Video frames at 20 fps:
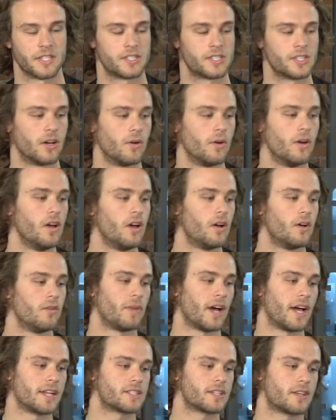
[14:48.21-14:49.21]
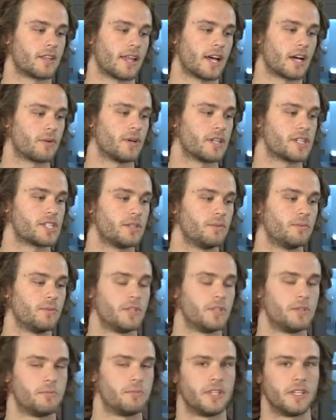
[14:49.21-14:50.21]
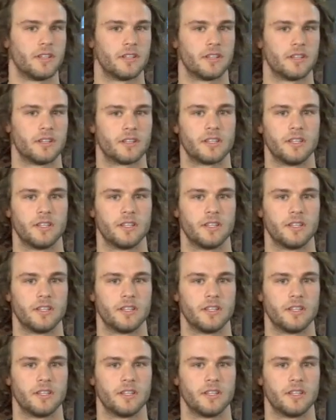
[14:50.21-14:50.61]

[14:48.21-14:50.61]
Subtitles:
And so my answer to that question would be,